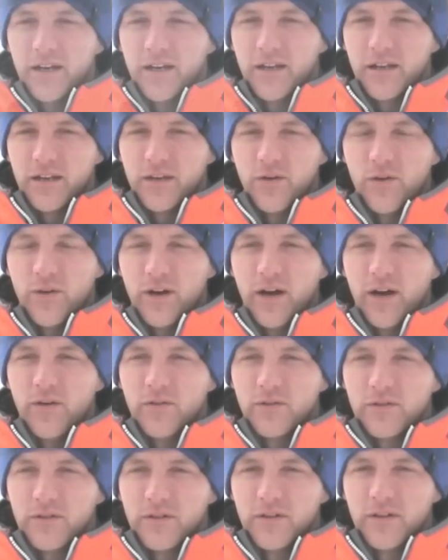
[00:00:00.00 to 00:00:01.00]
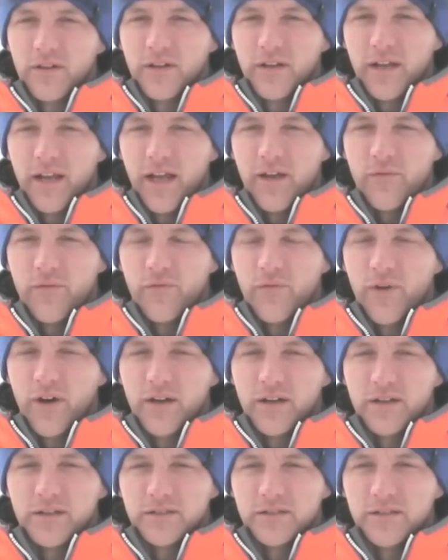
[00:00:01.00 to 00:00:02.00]
and, and going out and having
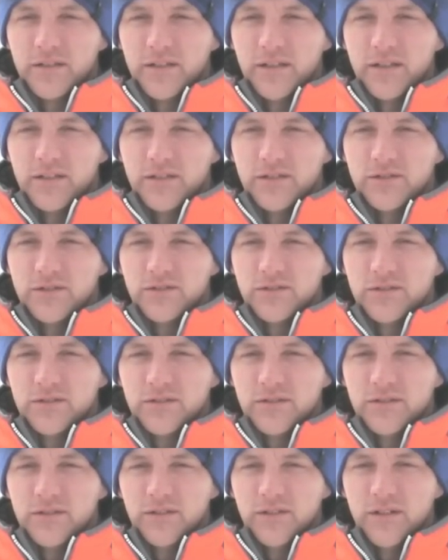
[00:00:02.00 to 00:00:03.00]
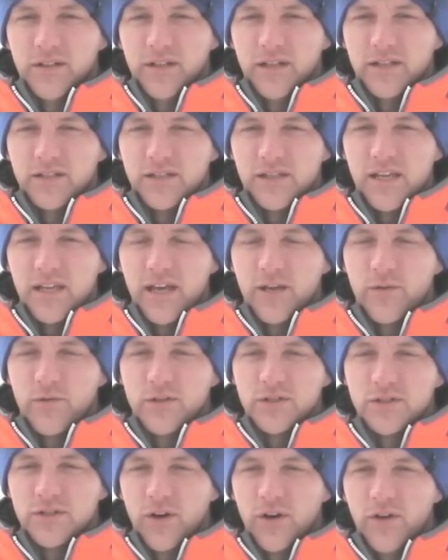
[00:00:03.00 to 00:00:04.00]
fun. it's it's the end
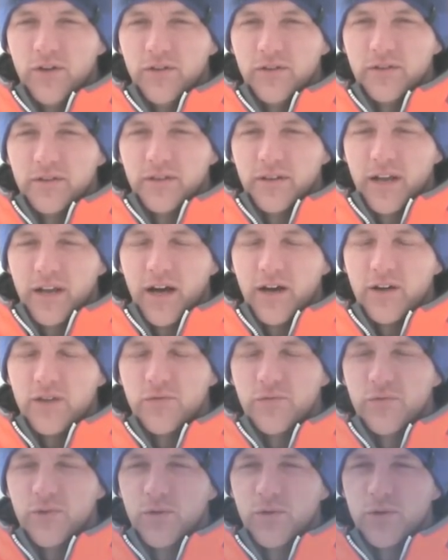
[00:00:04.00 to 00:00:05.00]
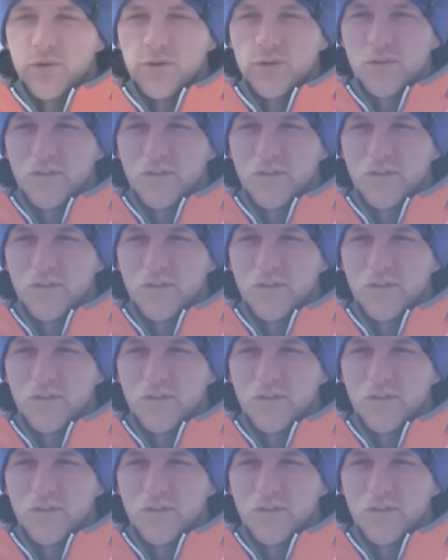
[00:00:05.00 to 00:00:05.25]
result and how you feel when